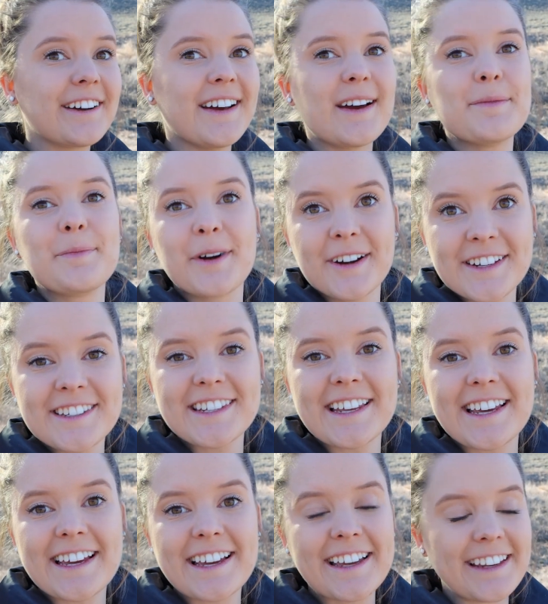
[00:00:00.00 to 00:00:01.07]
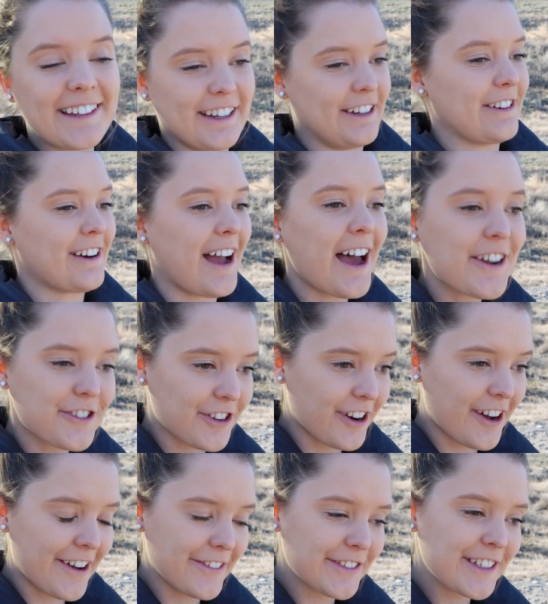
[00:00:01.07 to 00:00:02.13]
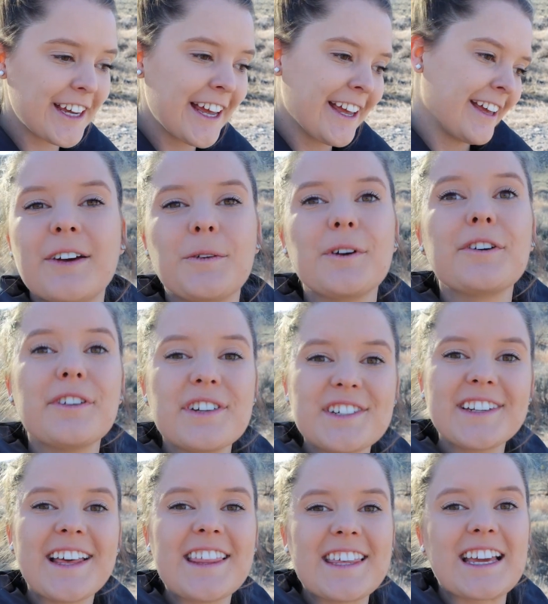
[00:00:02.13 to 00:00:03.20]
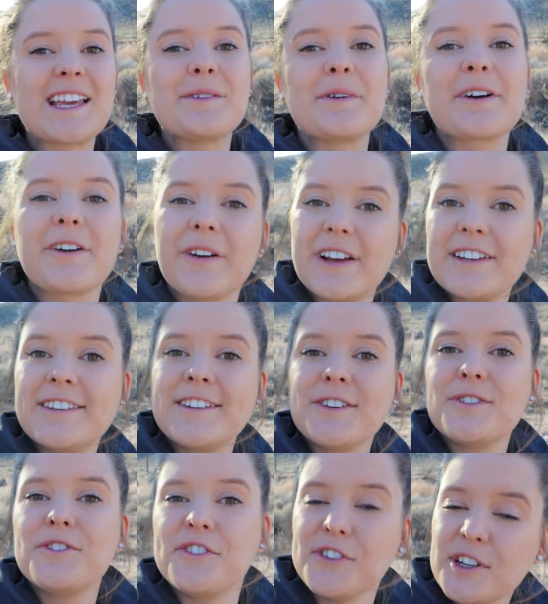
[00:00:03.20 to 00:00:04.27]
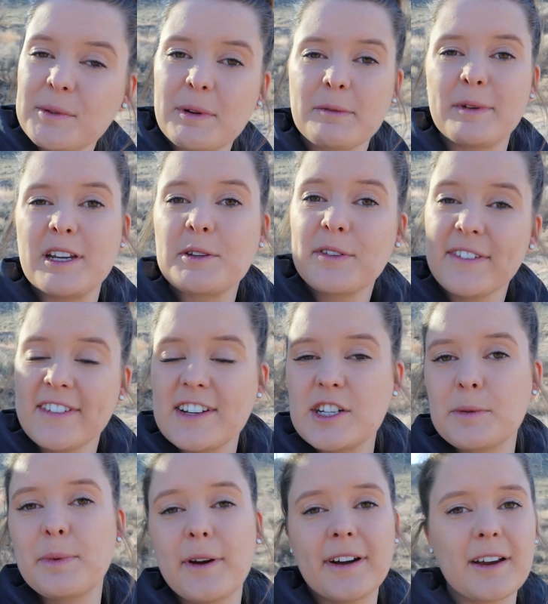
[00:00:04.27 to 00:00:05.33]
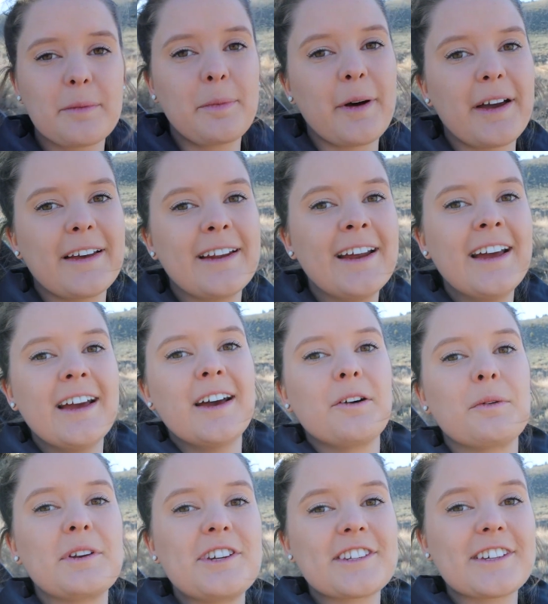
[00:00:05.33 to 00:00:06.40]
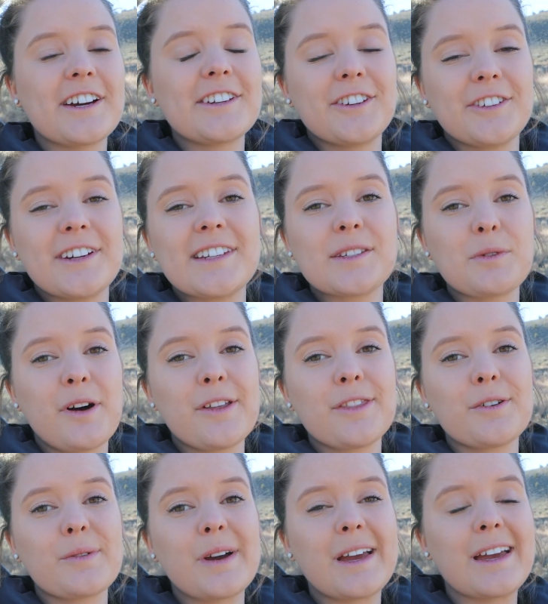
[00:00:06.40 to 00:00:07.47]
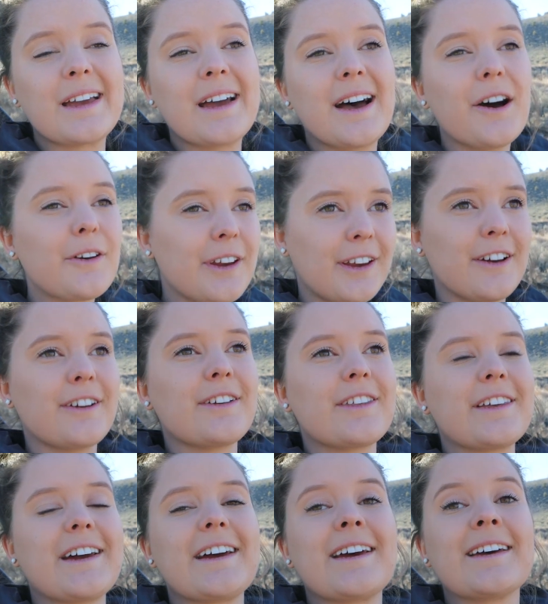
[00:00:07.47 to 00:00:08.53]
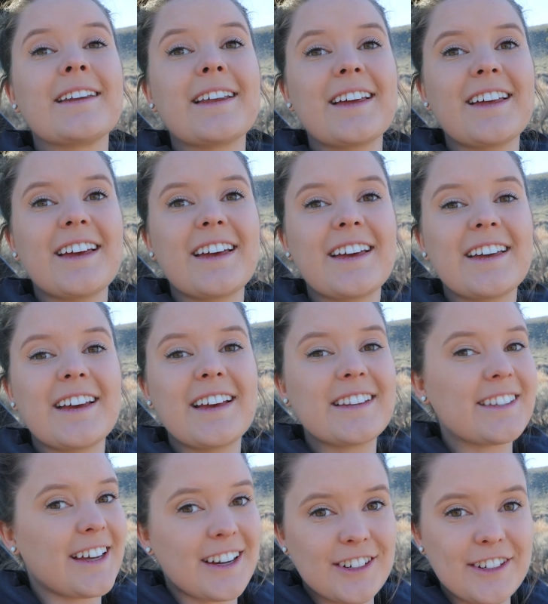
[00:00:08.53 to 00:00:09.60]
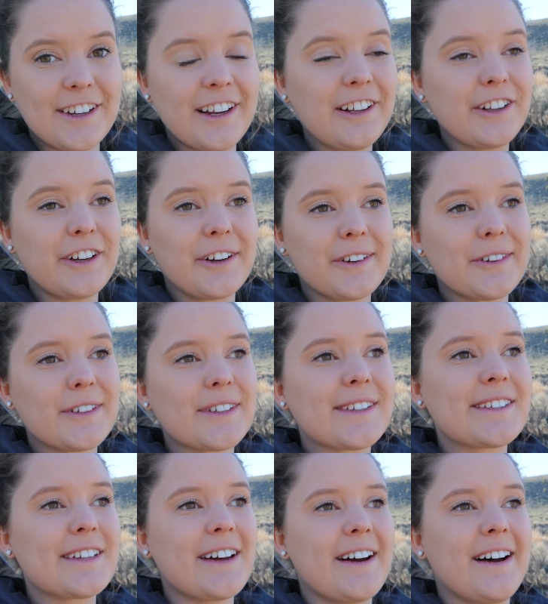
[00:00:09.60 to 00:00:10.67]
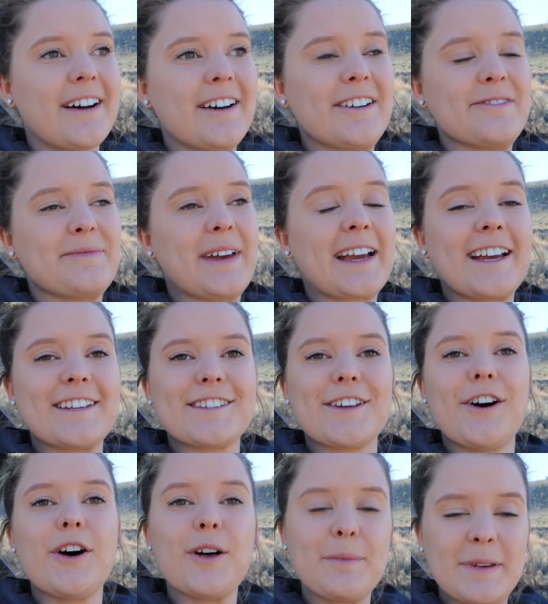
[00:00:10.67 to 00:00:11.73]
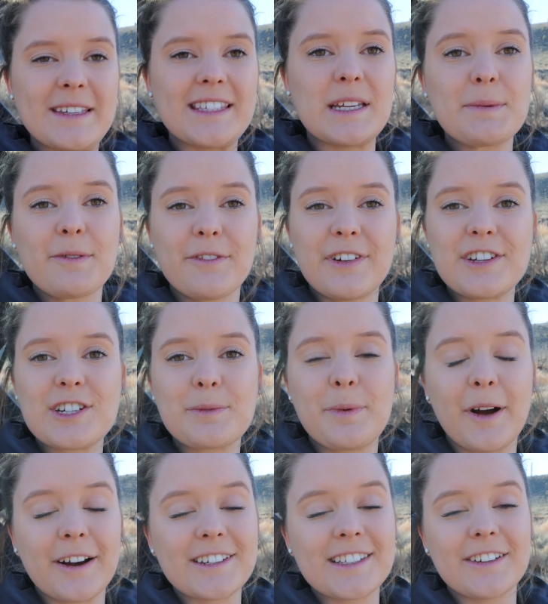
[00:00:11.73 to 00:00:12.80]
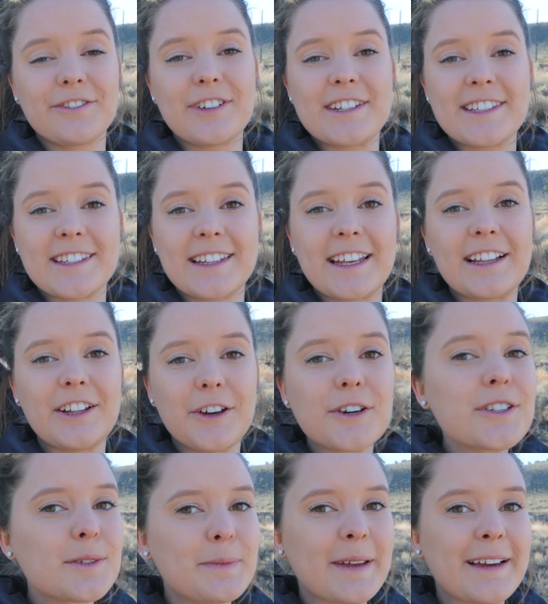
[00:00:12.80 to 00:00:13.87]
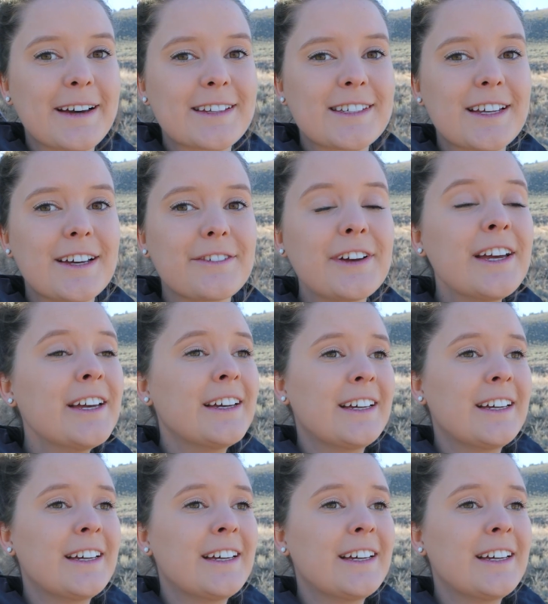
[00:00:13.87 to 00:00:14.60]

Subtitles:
at Barnes Lake near Ashcroft. We were originally thinking about going to Juniper Beach Provincial Park, but we just got notice on the way out here that it's actually closed. I guess all BC provincial parks have recently closed because of